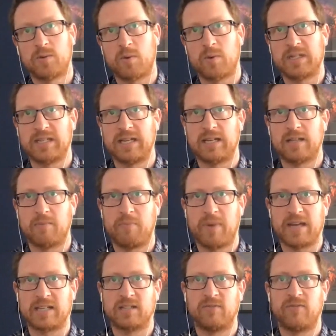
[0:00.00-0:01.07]
where we seek the
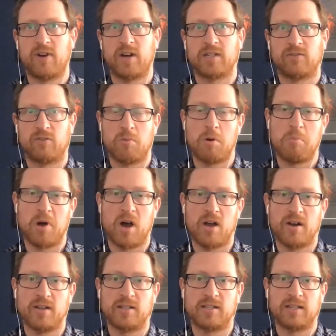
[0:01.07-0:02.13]
best advice from our
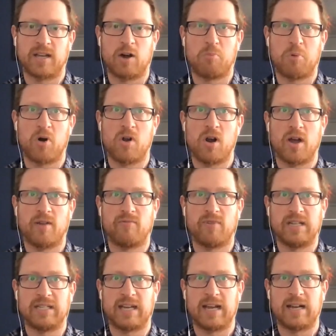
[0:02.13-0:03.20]
partners to help online
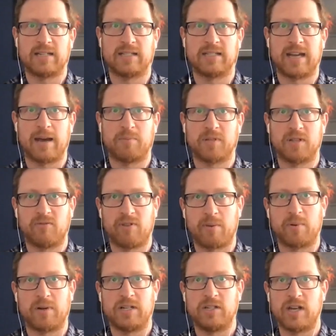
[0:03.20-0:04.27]
retailers adapt to the
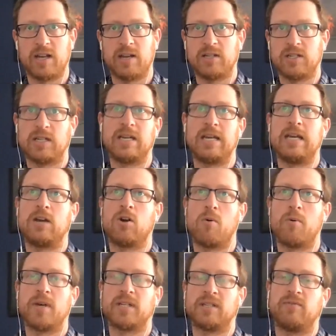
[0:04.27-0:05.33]
rapidly changing e
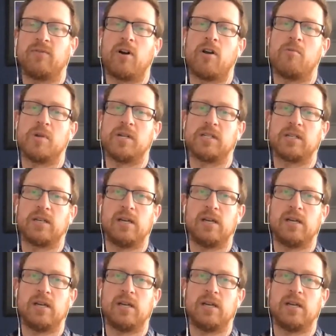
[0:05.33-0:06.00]
commerce environment.